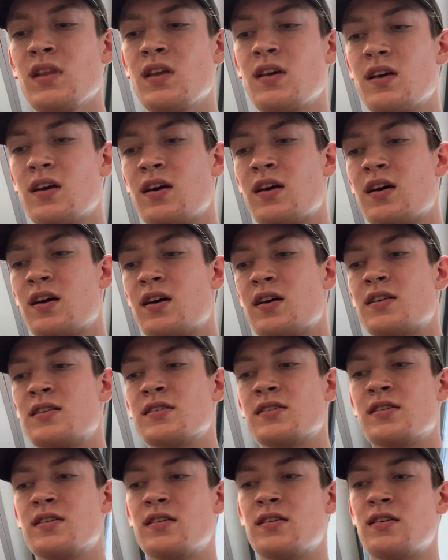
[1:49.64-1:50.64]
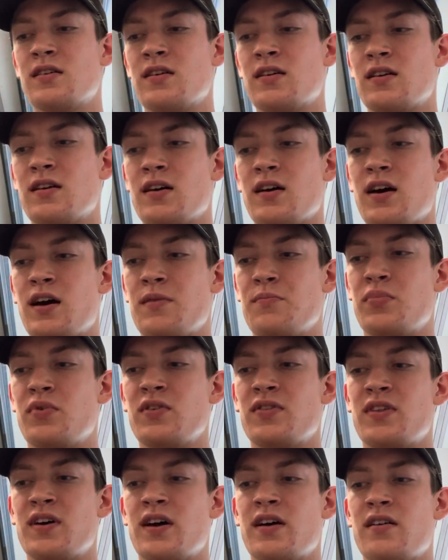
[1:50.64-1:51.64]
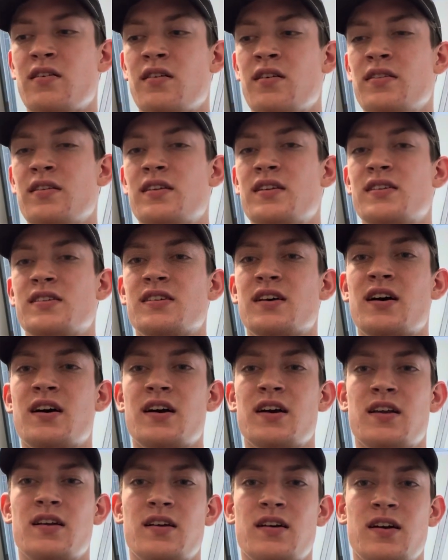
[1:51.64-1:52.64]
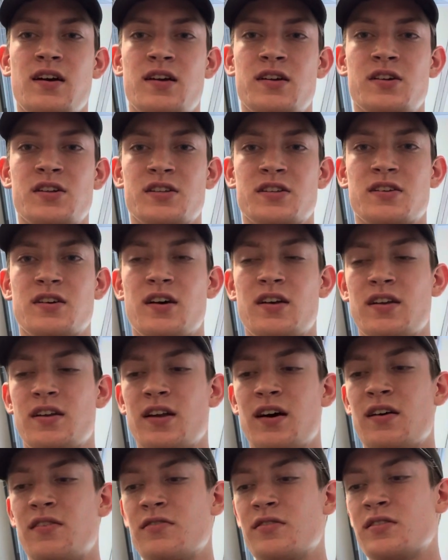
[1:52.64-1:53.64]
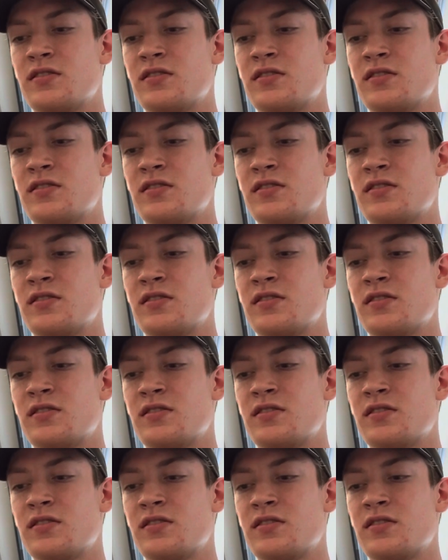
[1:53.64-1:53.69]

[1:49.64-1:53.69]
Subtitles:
and I put that on the design and just cut it out.